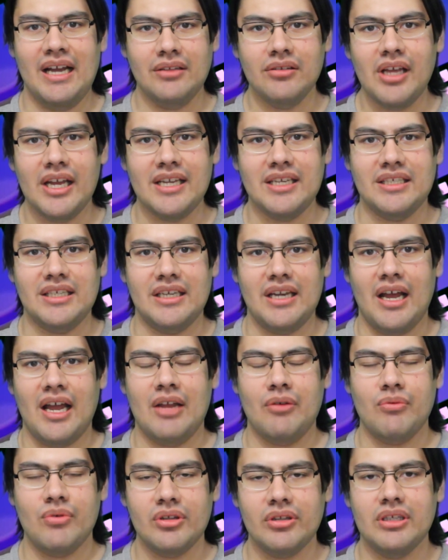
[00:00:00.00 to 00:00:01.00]
I liked it.
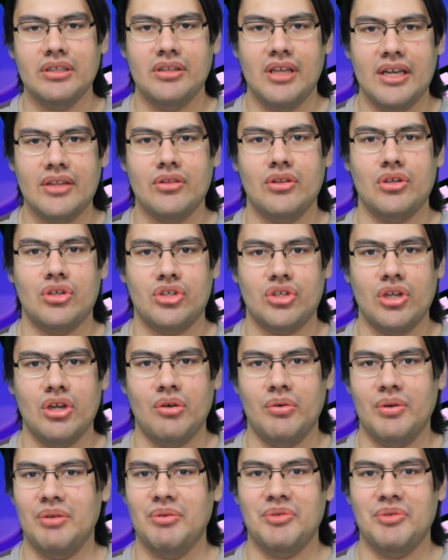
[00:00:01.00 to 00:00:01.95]
I really liked the show.